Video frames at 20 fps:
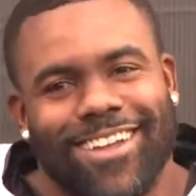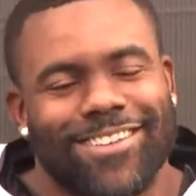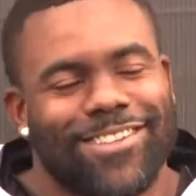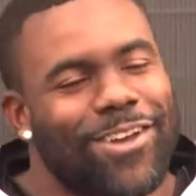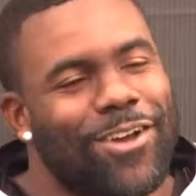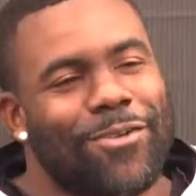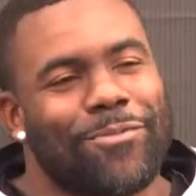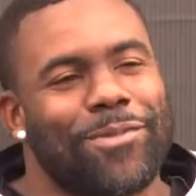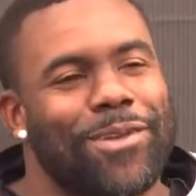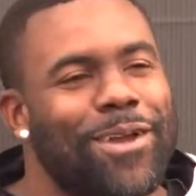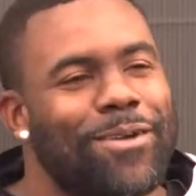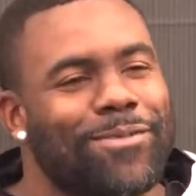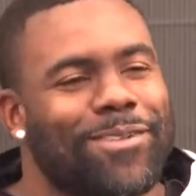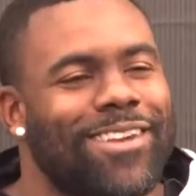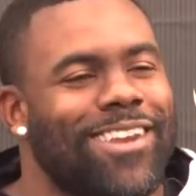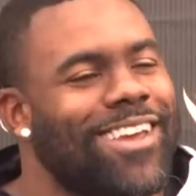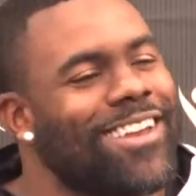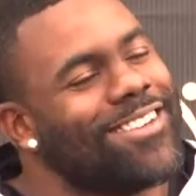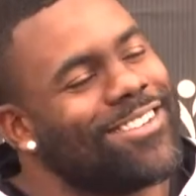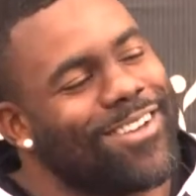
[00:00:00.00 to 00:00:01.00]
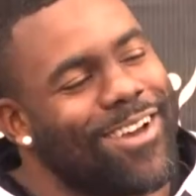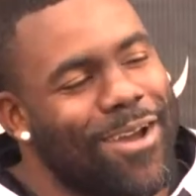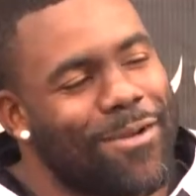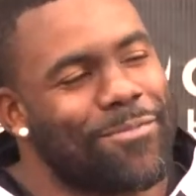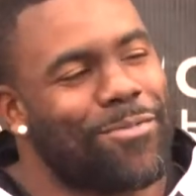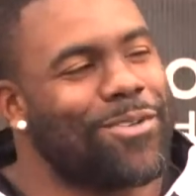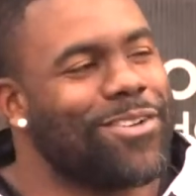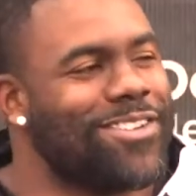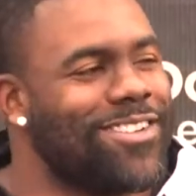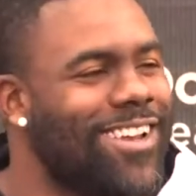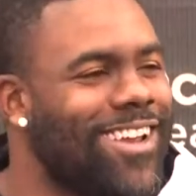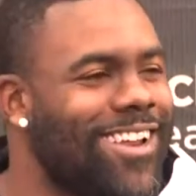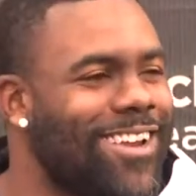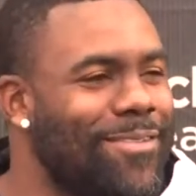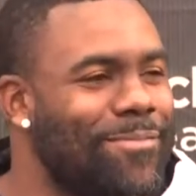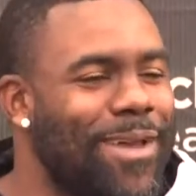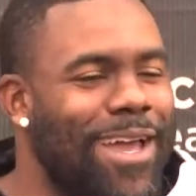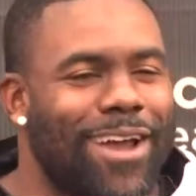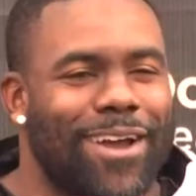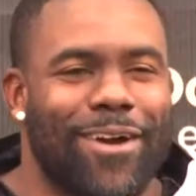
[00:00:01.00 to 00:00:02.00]
Turned me up today, so I appreciate
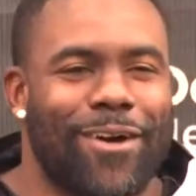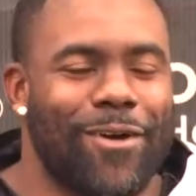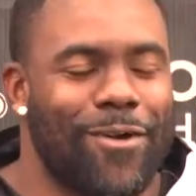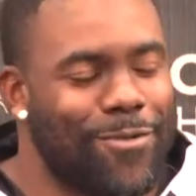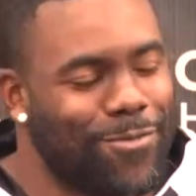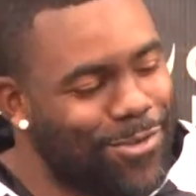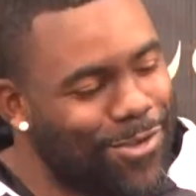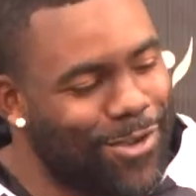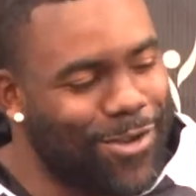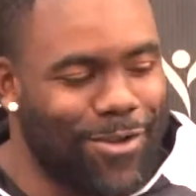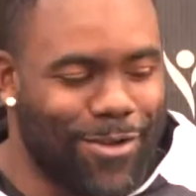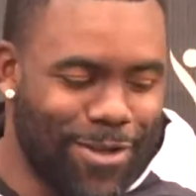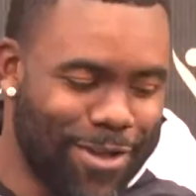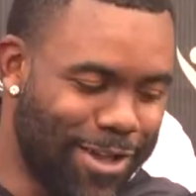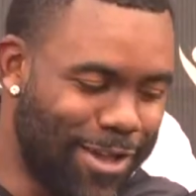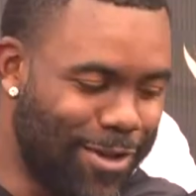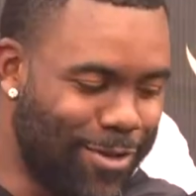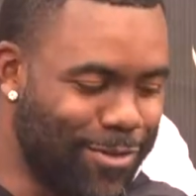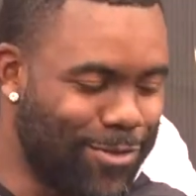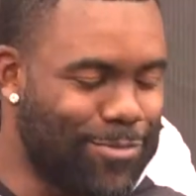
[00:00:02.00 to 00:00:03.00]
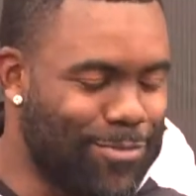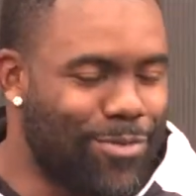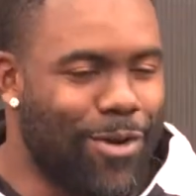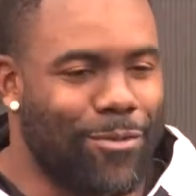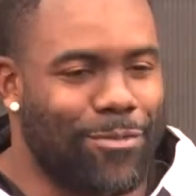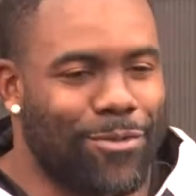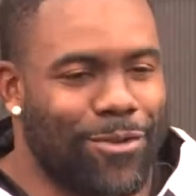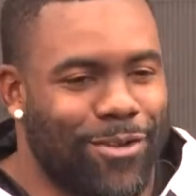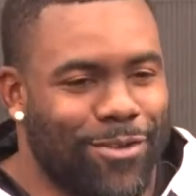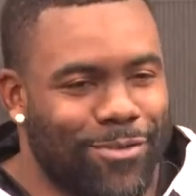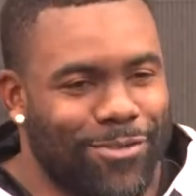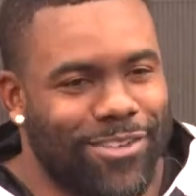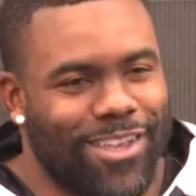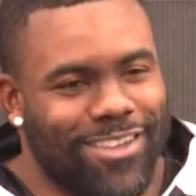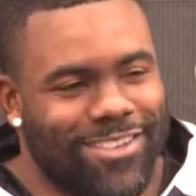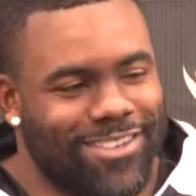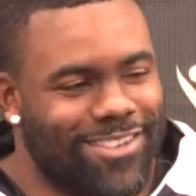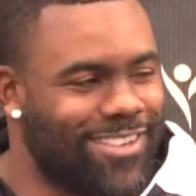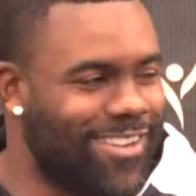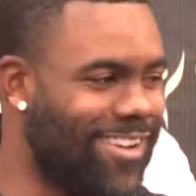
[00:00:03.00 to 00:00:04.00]
it. Back home, so it was appropriate. It was
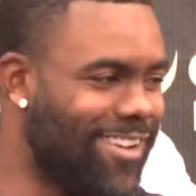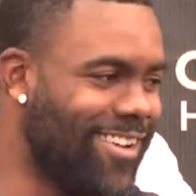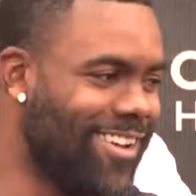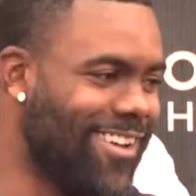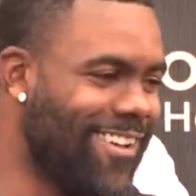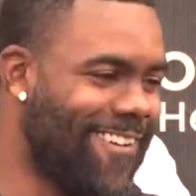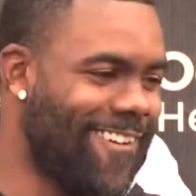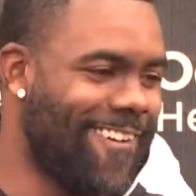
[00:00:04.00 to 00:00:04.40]
necessary.